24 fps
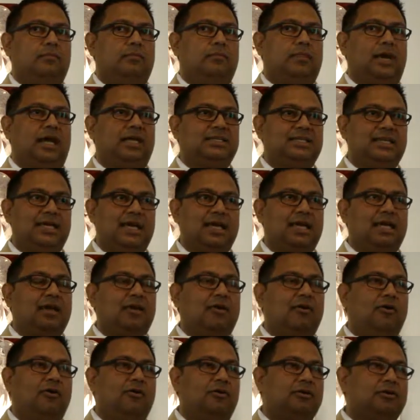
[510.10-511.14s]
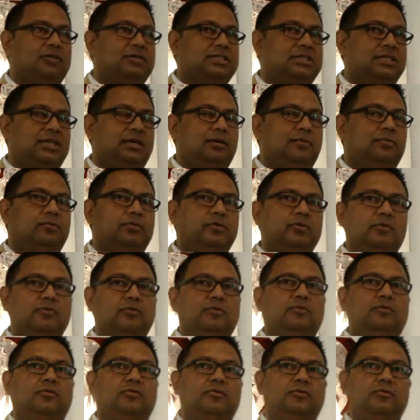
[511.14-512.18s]
By taking ownership,
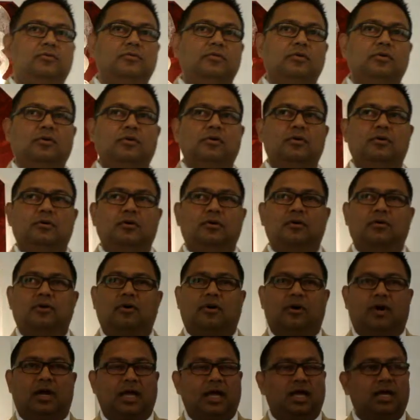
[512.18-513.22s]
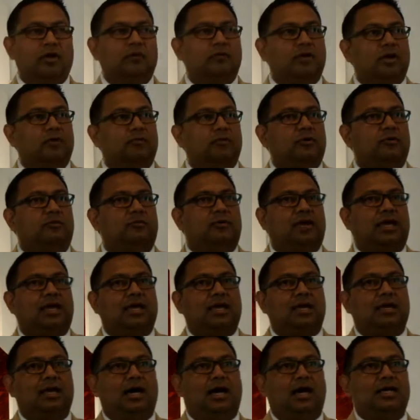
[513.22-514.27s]
you or anyone would
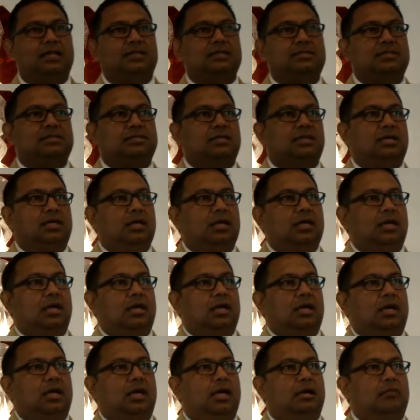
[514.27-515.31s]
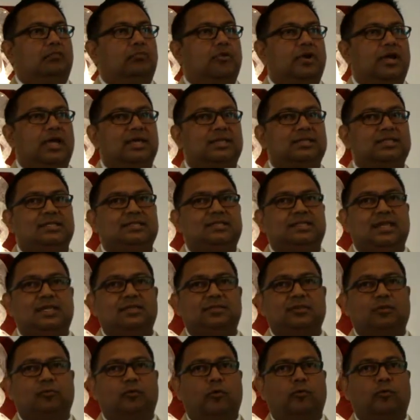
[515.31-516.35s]
recognize it brings a
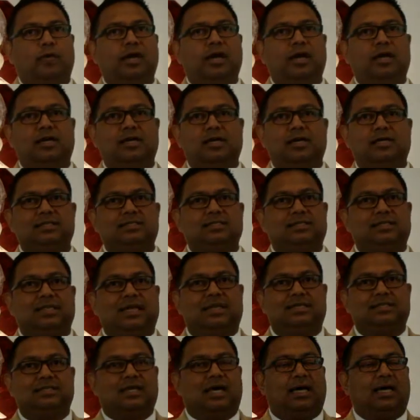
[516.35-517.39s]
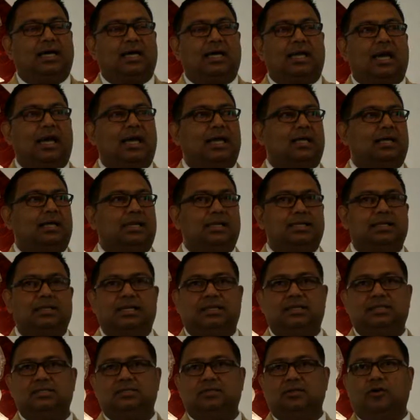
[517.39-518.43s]
sense of awareness that is unlikely,
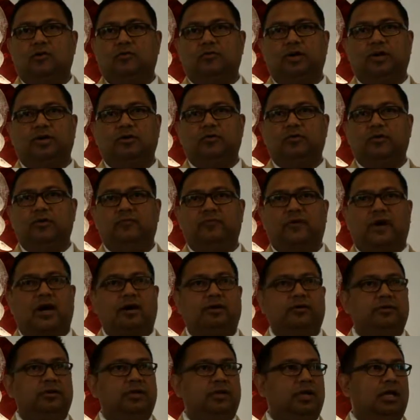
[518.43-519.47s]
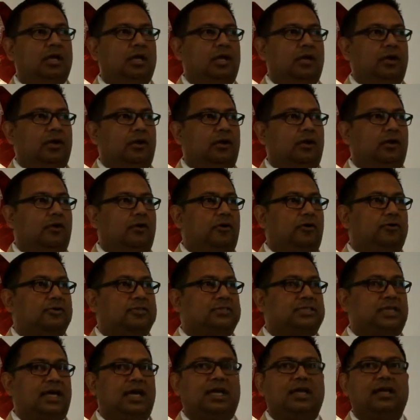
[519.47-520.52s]
that is nowhere to be found. No
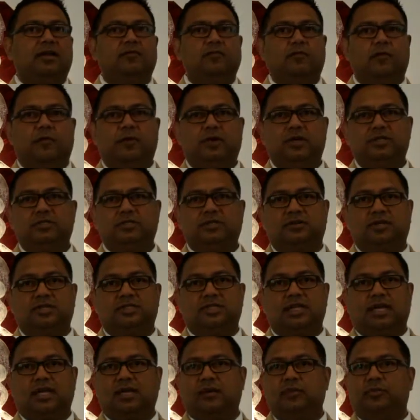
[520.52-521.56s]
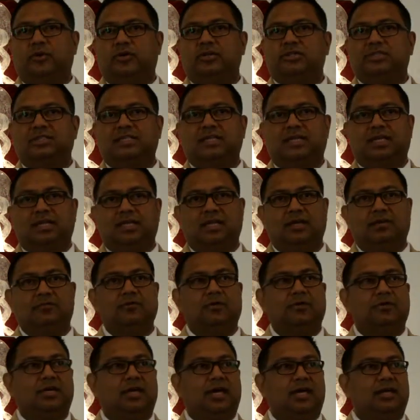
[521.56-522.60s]
second voice or a second person can give
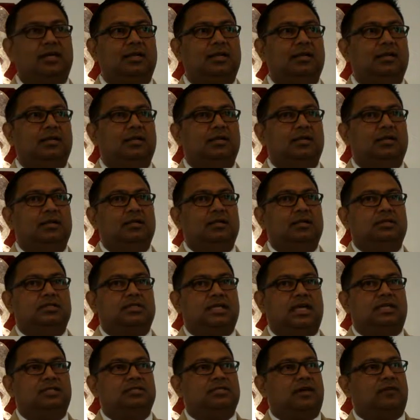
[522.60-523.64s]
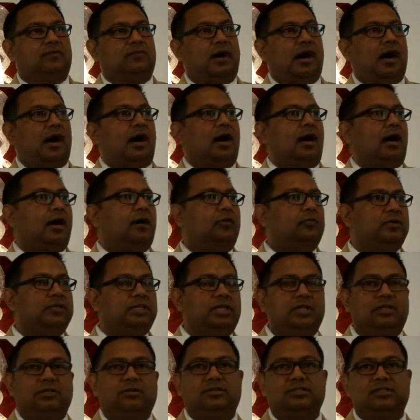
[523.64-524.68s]
you that sense of aha
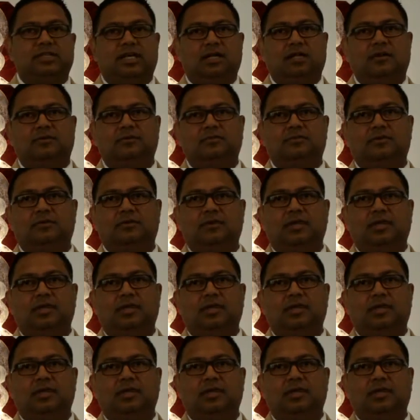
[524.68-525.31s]
within yourself,